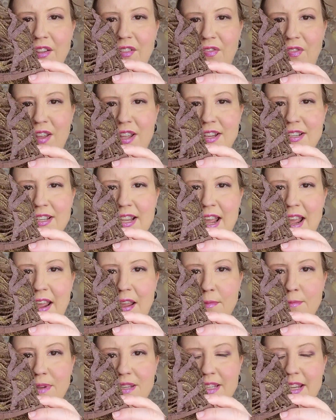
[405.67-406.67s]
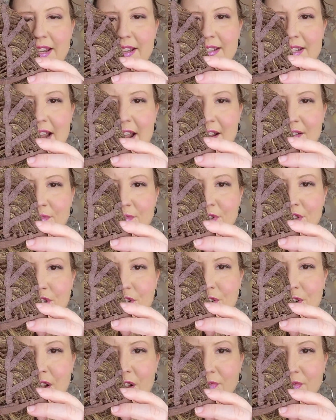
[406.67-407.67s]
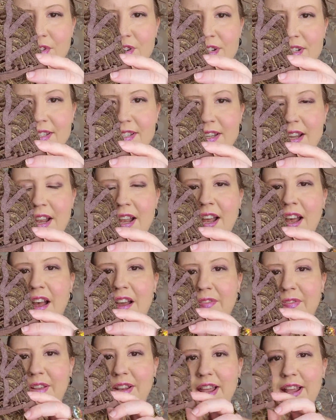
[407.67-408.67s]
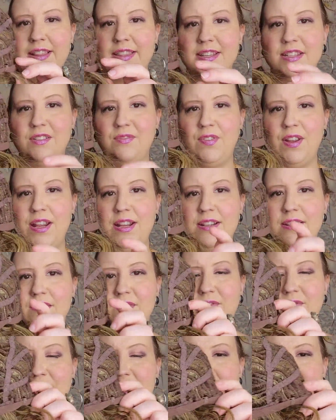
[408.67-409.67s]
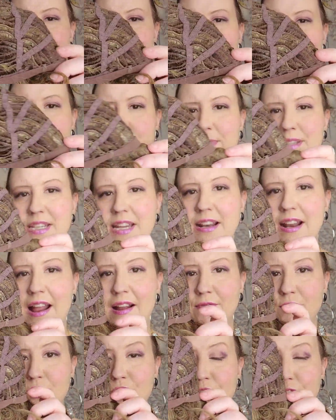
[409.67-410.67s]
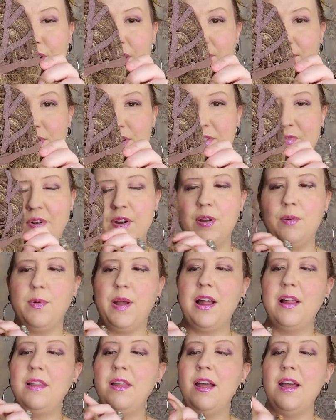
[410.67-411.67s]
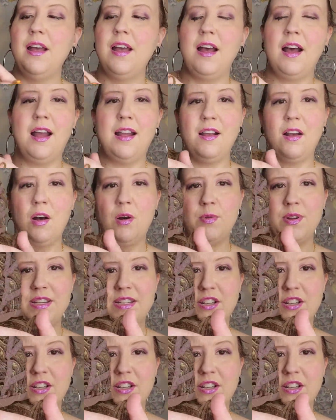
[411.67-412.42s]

fit a petite to average circumference. I feel like this feet fits my petite average circumference very well. I always